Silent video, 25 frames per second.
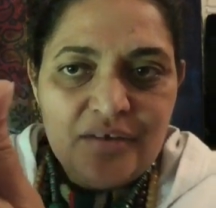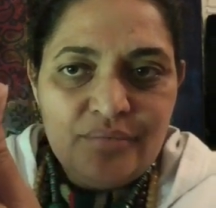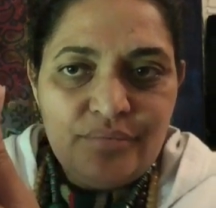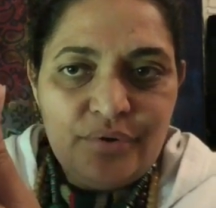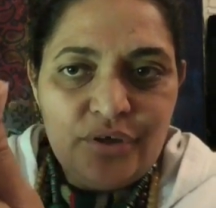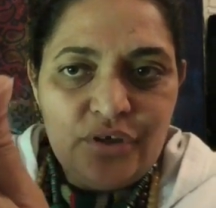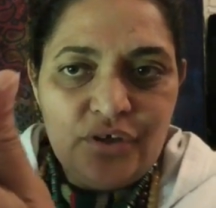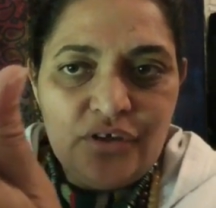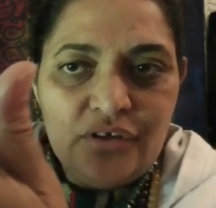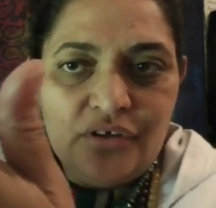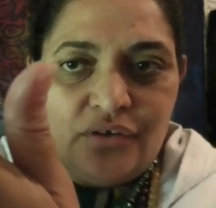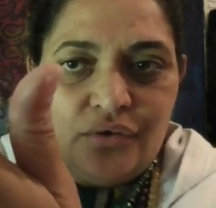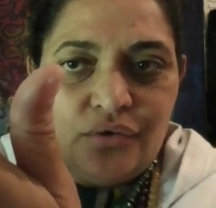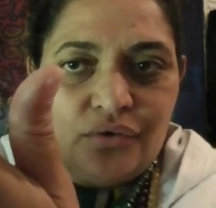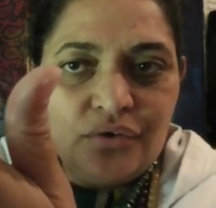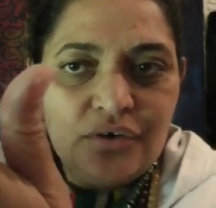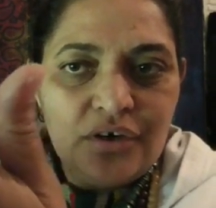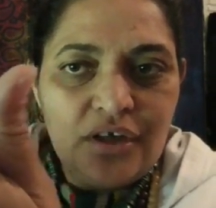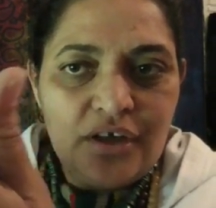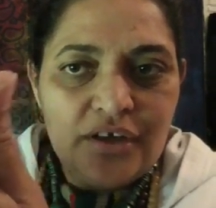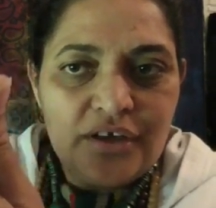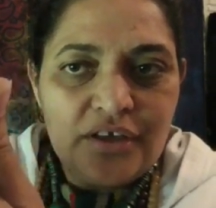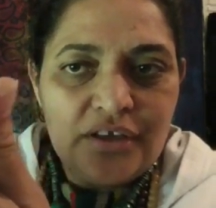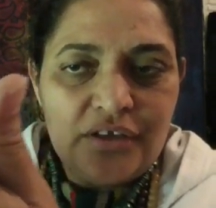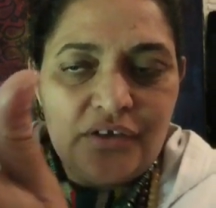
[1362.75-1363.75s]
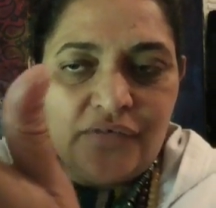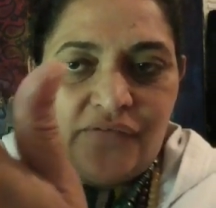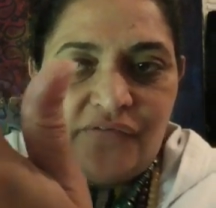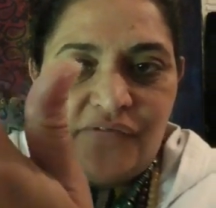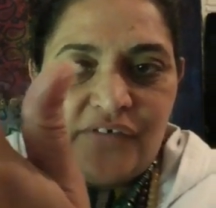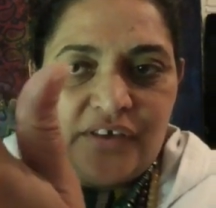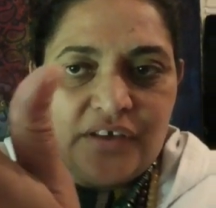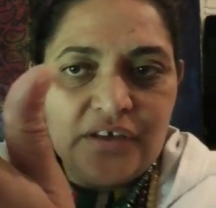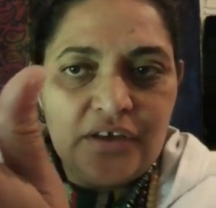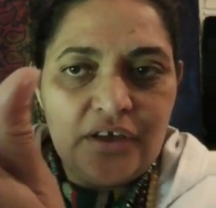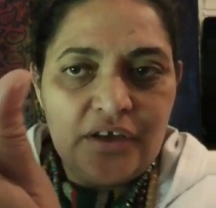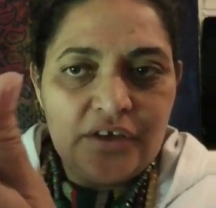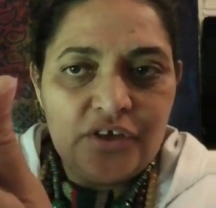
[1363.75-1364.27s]
But you
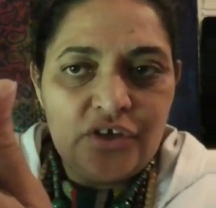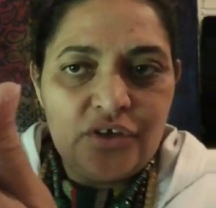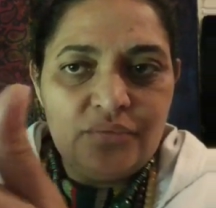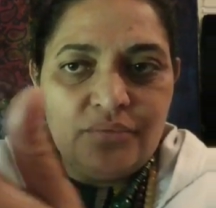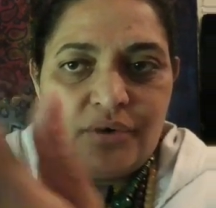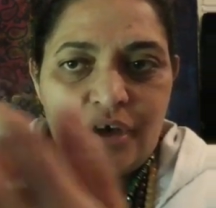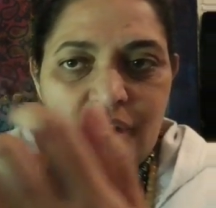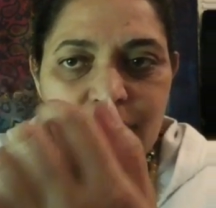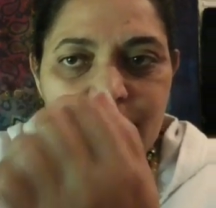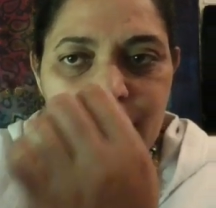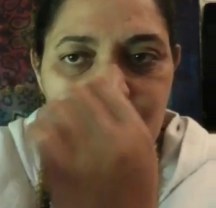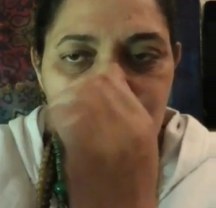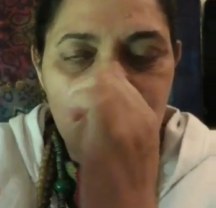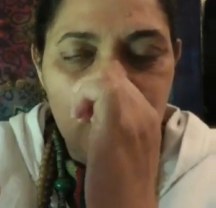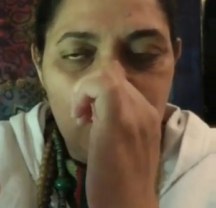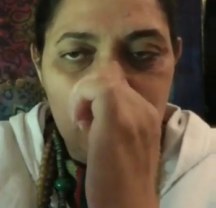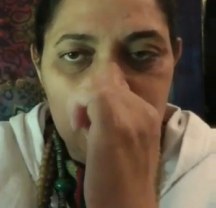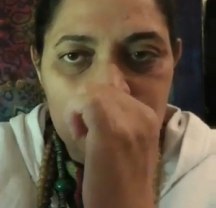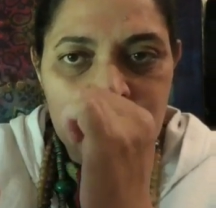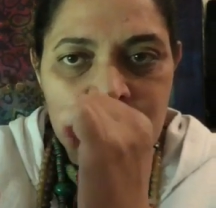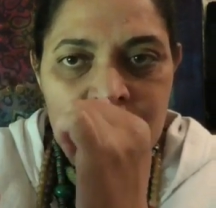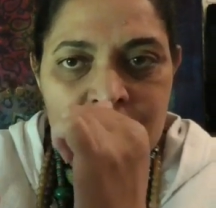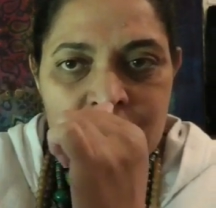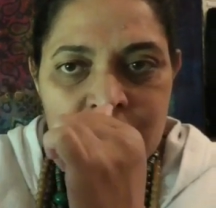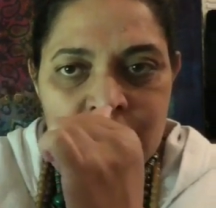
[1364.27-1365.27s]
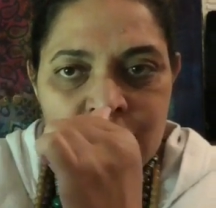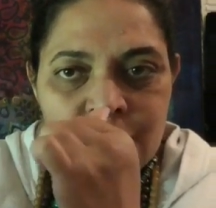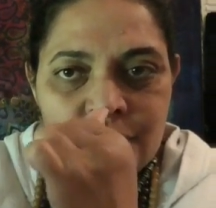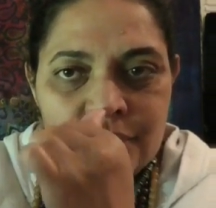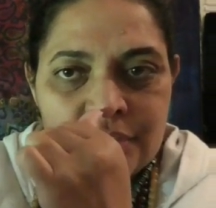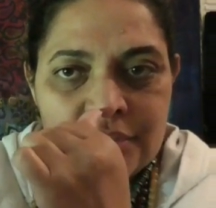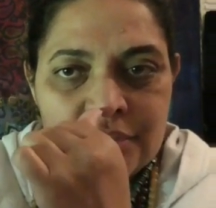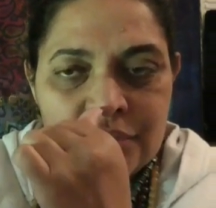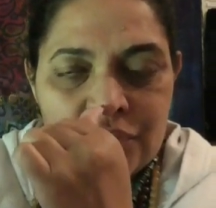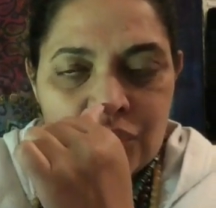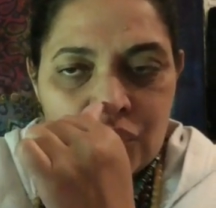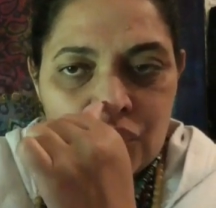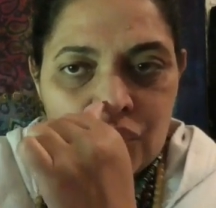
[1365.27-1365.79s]
feel like you might be walking into a
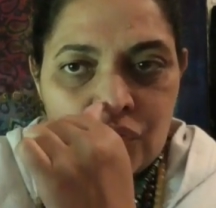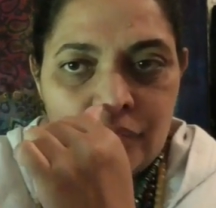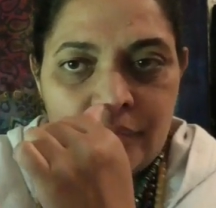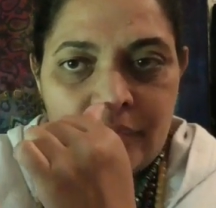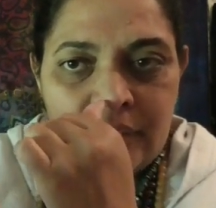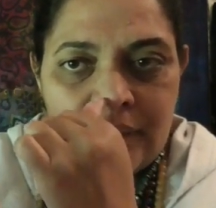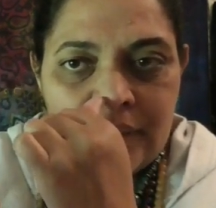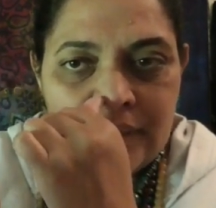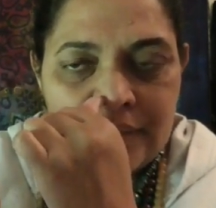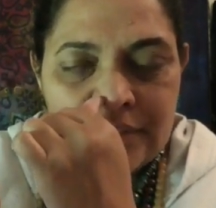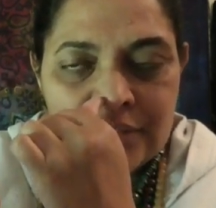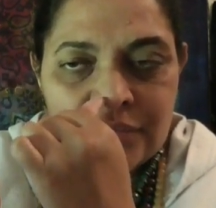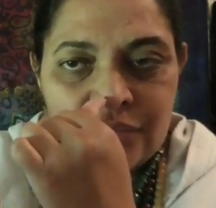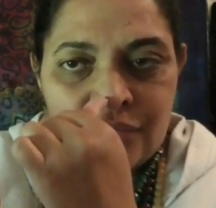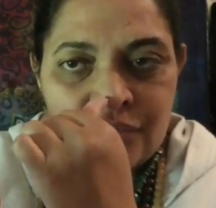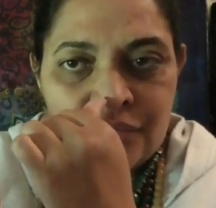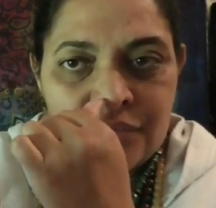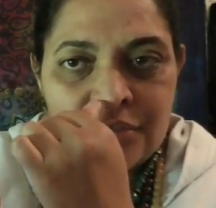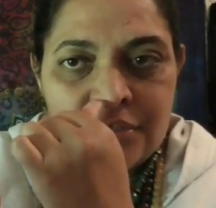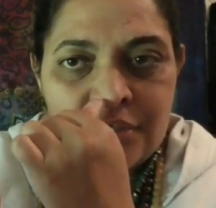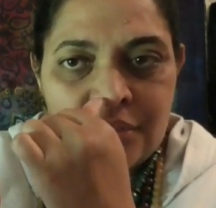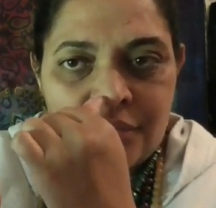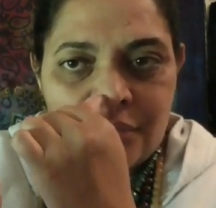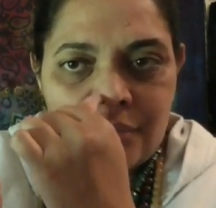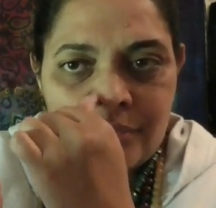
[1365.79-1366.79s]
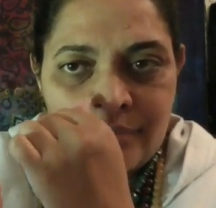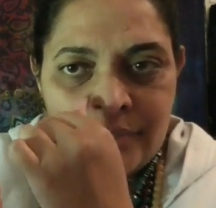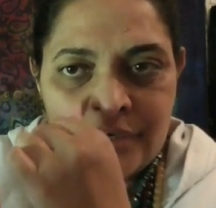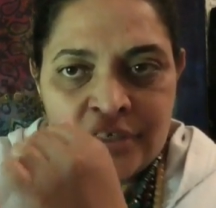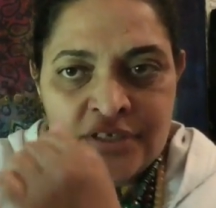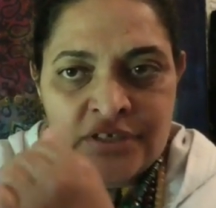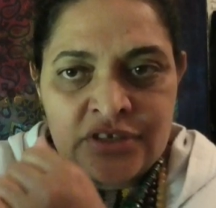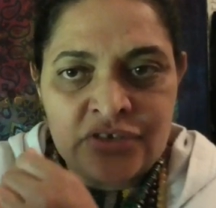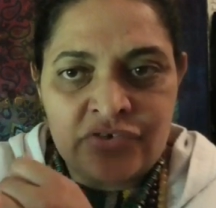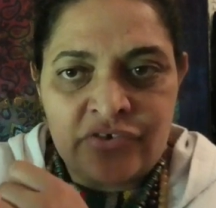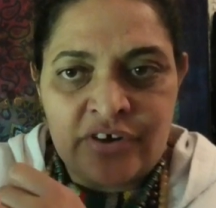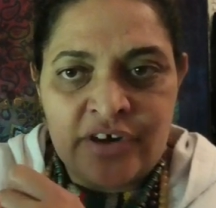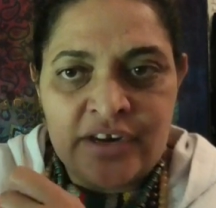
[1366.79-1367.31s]
storm, and that's causing you a bit of
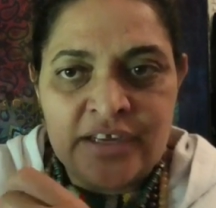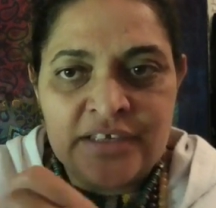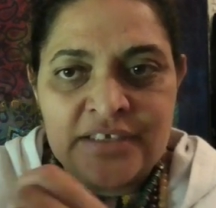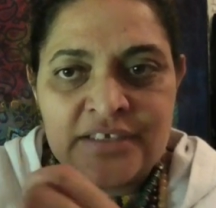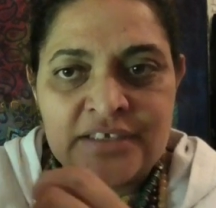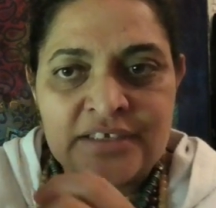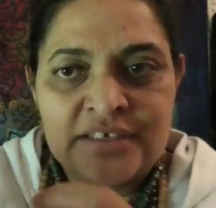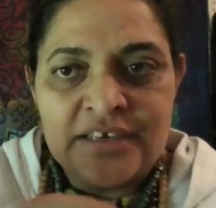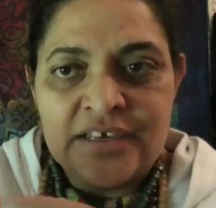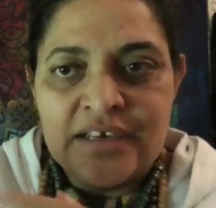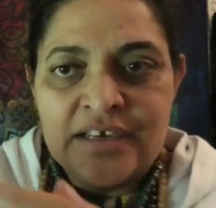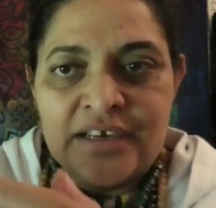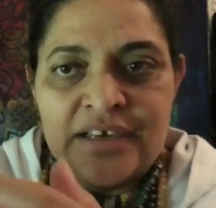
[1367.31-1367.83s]
stress.